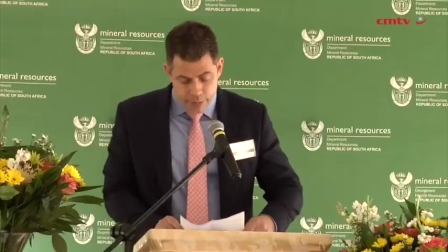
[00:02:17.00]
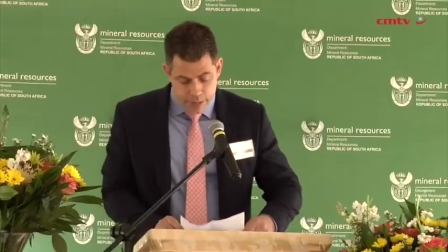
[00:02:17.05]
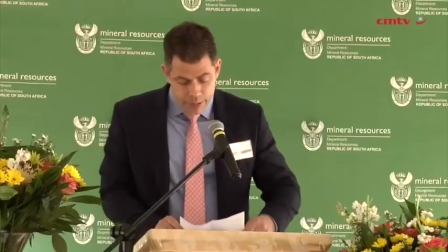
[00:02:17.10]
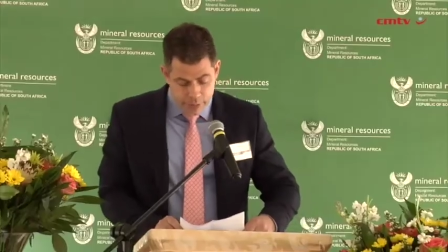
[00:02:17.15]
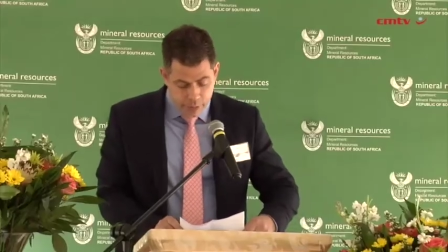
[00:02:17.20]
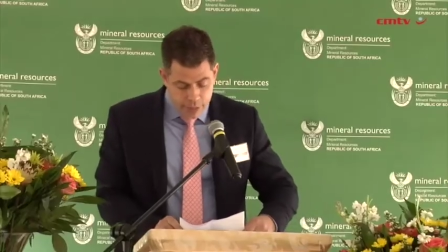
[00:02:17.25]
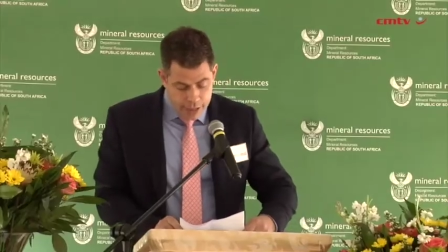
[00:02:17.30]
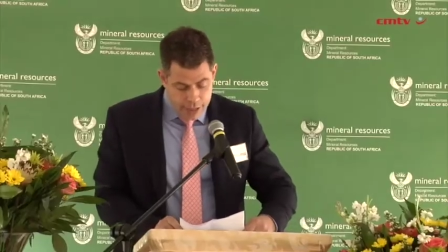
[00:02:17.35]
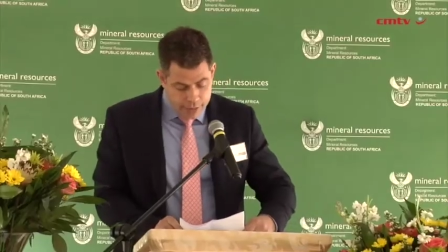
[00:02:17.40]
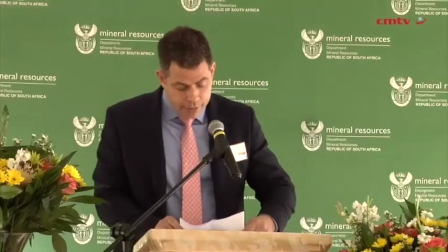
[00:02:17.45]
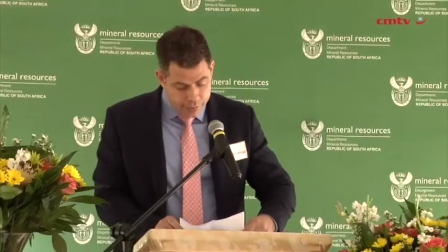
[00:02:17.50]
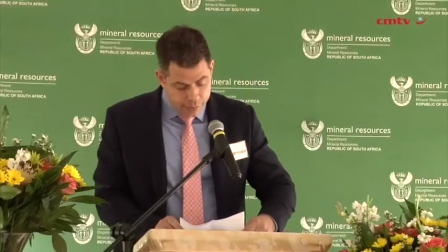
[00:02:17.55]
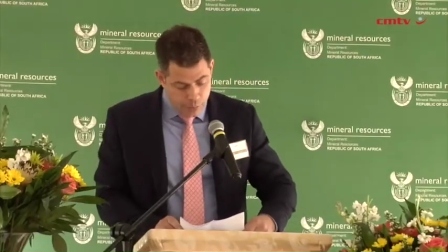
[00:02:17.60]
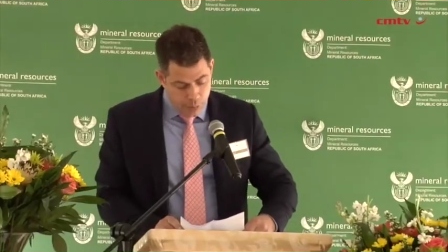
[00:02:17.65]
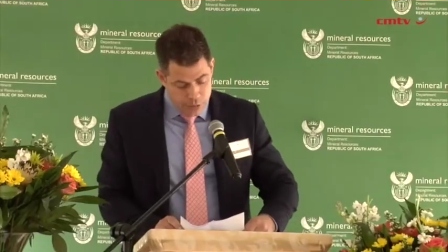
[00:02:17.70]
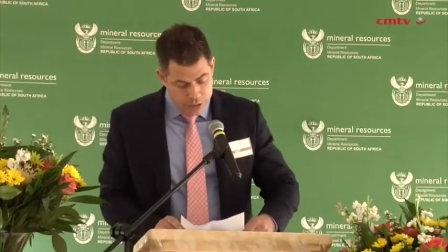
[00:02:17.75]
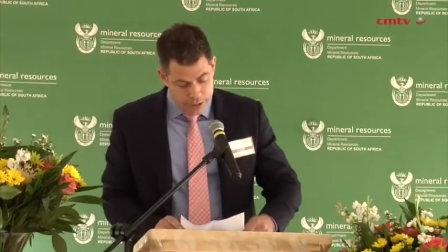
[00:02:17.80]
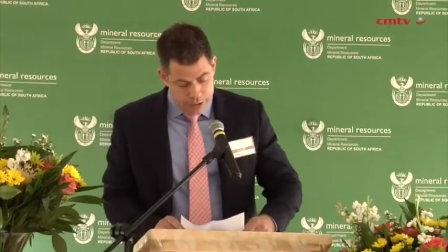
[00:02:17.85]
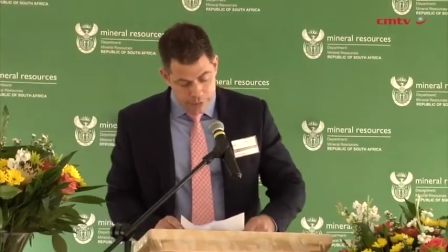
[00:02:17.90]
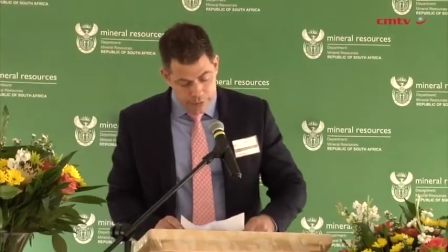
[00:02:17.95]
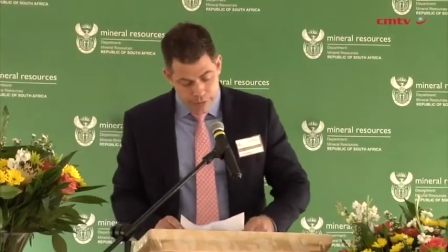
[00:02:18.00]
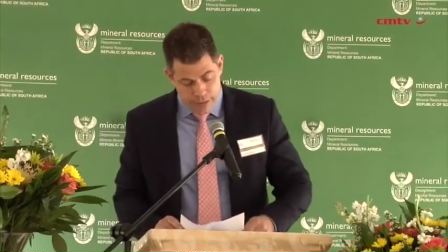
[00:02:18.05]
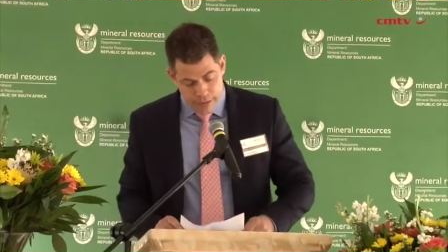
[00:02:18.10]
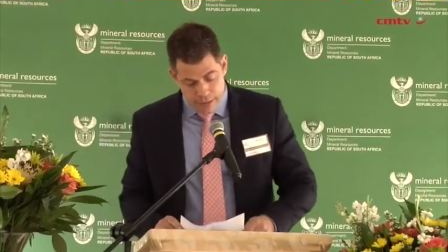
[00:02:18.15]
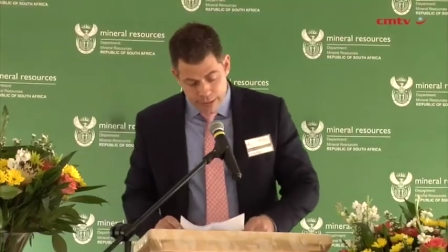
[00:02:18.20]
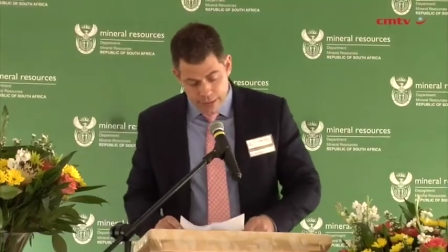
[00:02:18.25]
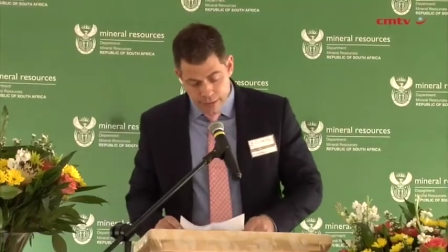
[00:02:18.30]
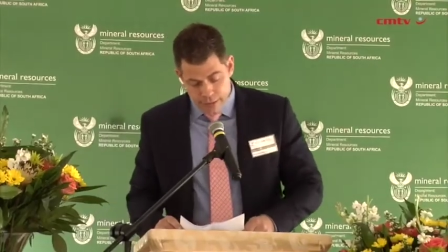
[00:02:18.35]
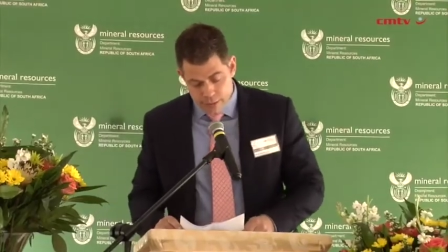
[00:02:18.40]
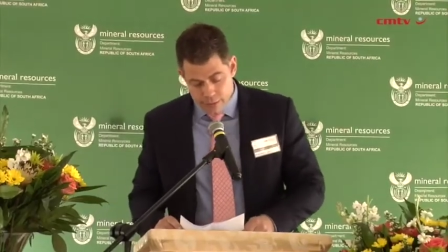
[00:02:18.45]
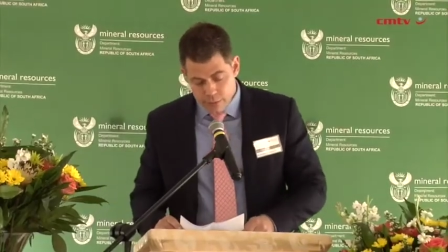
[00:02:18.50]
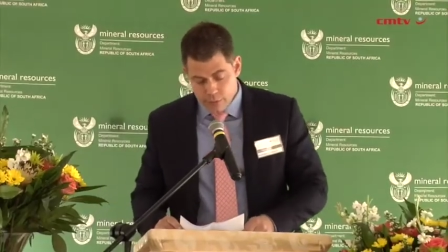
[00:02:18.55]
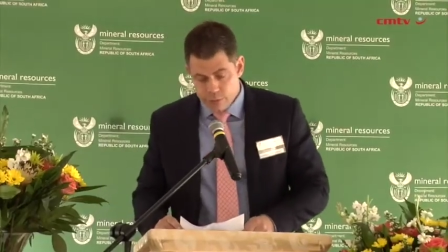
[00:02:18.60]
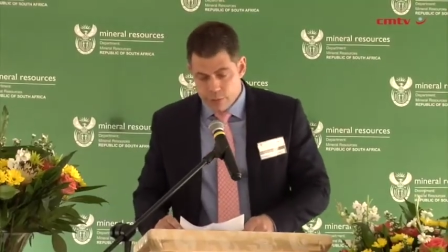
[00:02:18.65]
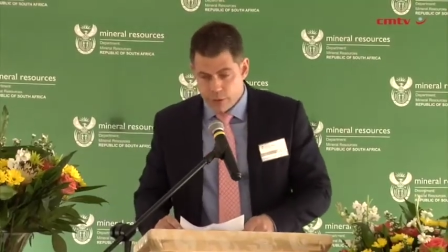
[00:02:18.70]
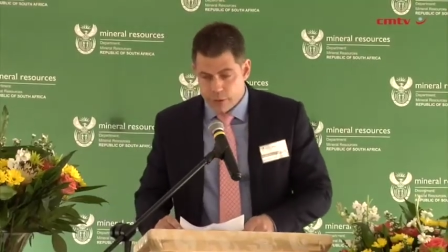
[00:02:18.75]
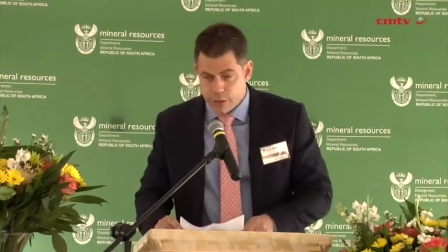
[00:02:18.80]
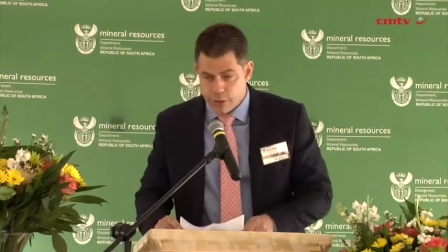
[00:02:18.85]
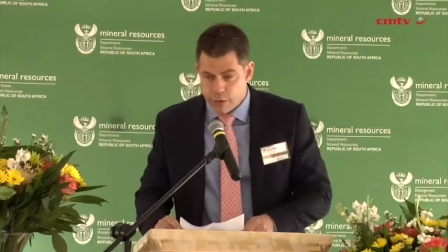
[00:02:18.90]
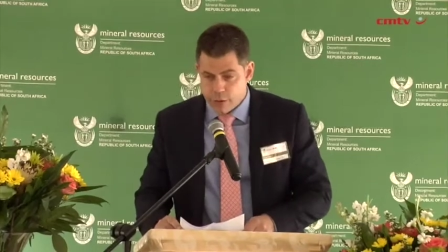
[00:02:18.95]
billion rand of project funding
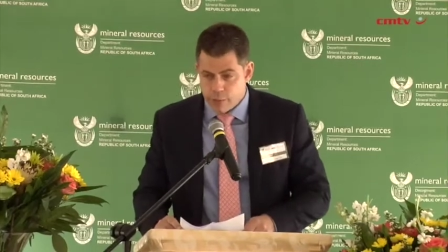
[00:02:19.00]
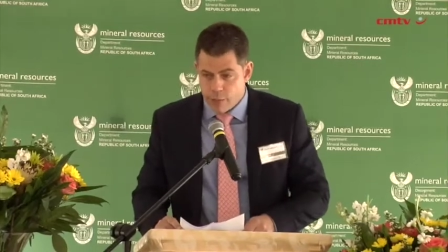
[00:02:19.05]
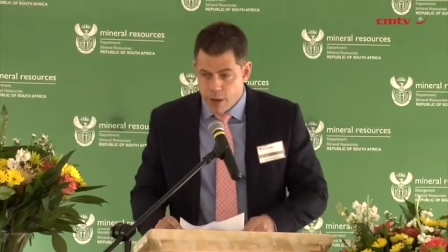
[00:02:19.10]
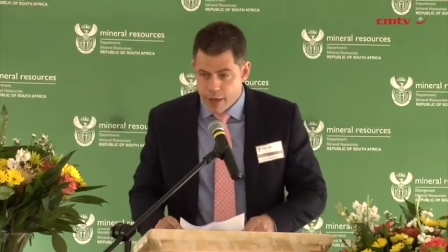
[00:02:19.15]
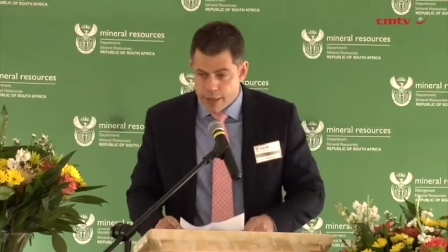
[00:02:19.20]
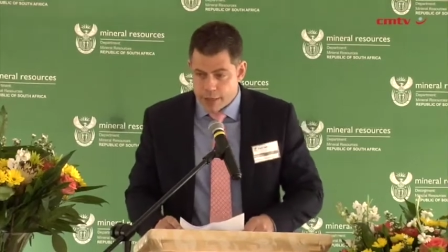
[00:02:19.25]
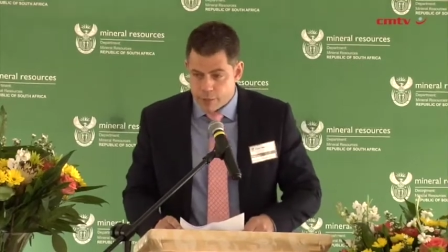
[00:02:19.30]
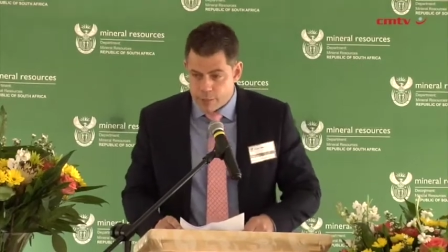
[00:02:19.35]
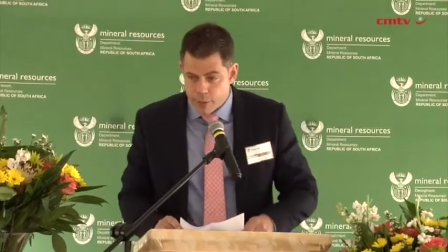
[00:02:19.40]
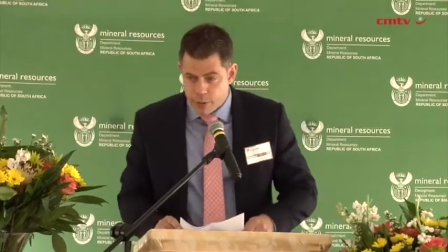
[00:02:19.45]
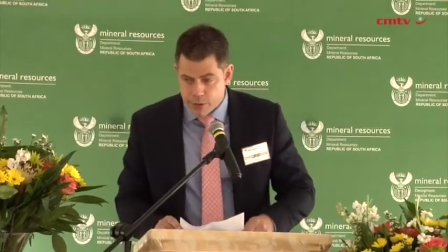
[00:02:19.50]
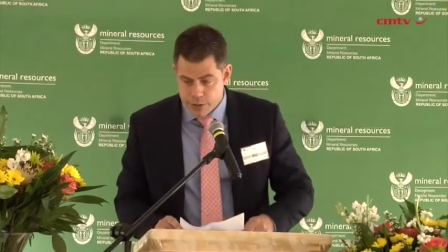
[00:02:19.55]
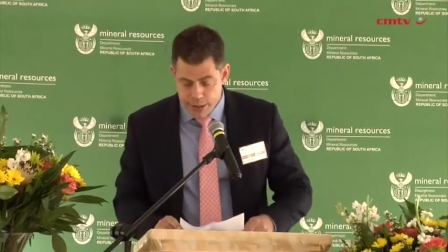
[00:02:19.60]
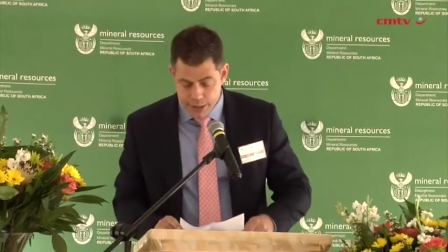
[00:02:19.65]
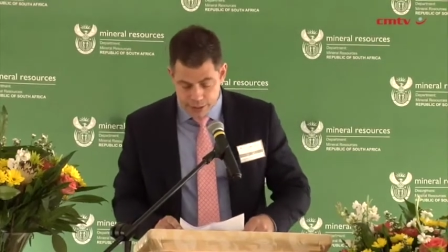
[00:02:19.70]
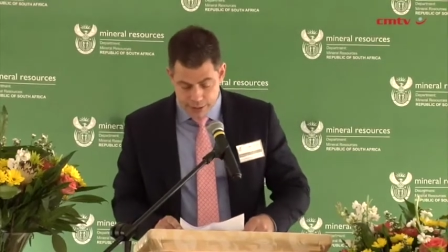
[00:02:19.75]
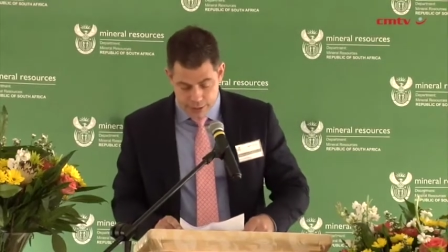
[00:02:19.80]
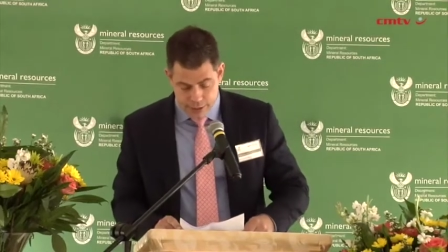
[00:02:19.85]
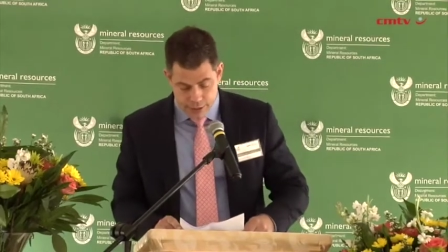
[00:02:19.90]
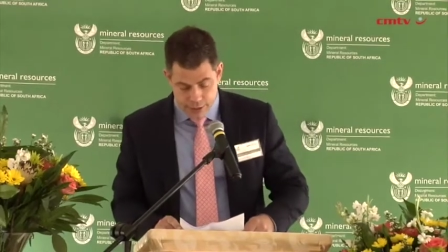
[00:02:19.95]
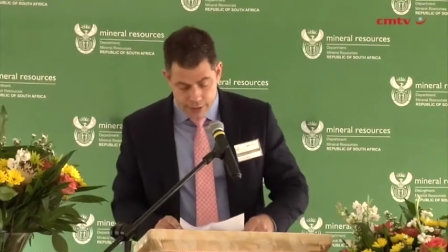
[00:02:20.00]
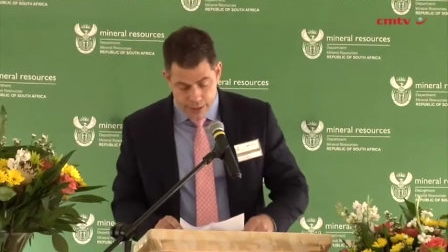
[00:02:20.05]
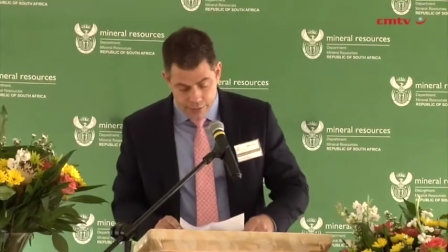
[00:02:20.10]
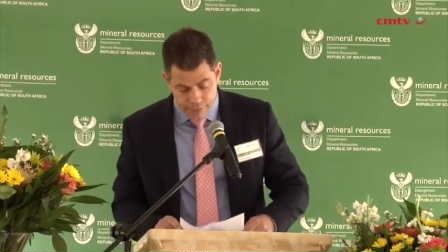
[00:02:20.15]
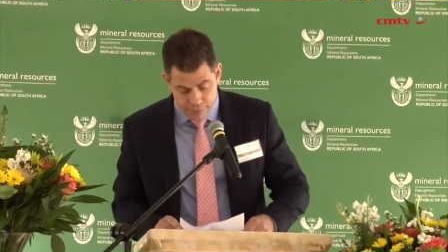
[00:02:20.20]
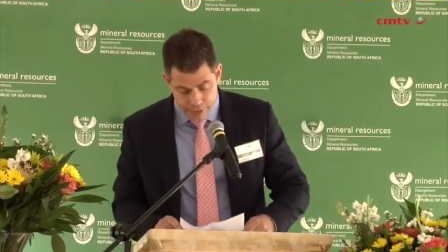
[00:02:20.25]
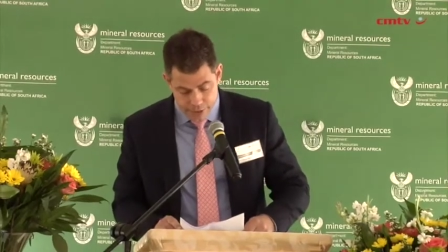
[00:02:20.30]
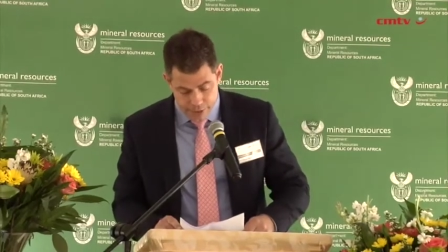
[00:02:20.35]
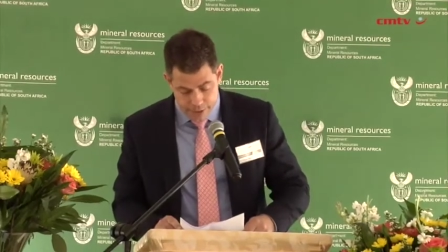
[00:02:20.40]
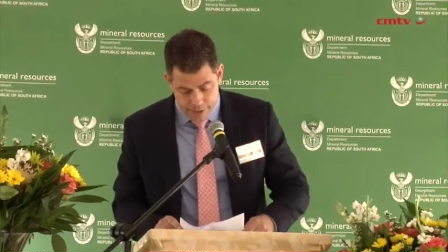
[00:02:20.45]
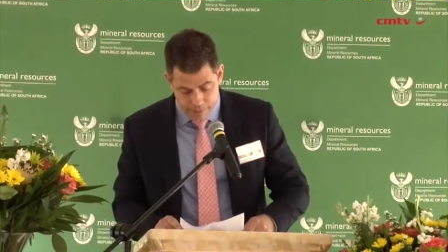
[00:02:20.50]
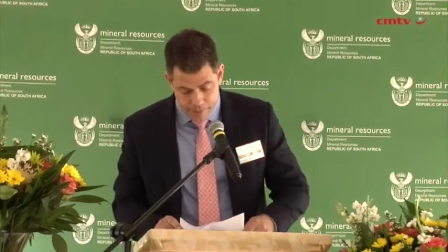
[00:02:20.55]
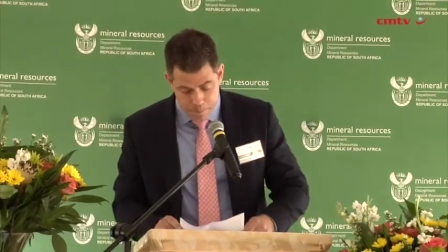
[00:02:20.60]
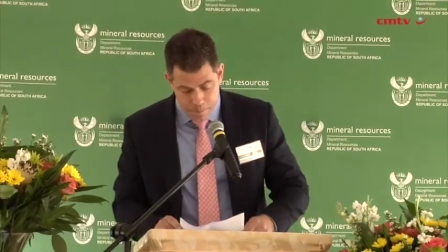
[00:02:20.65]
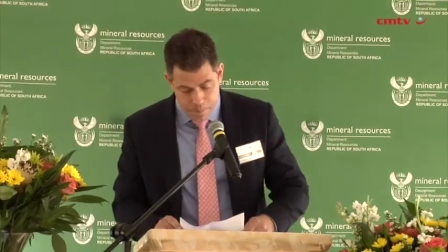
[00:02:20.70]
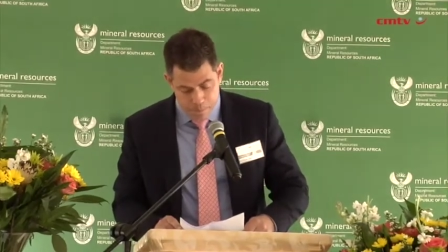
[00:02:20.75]
for a new mining project in South Africa.